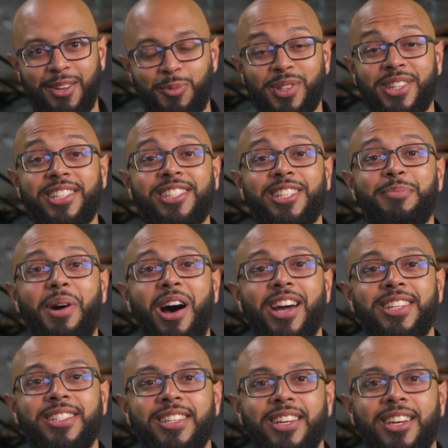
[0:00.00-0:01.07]
With this in
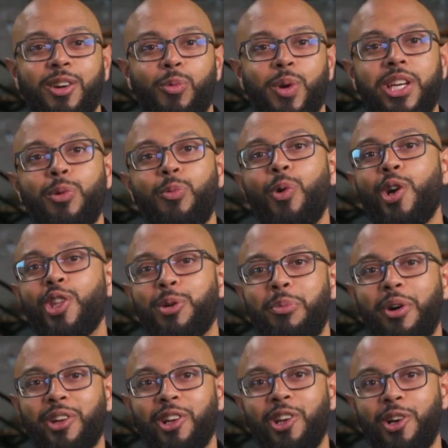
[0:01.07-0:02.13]
mind, we can work the
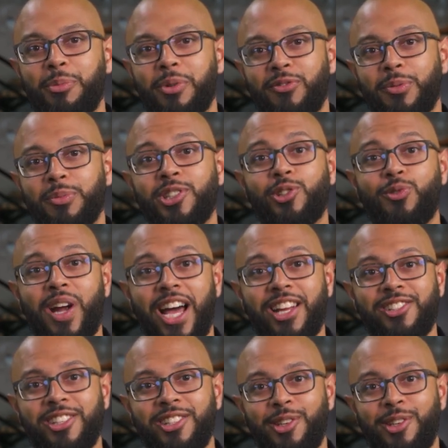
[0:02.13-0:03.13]
model up from scratch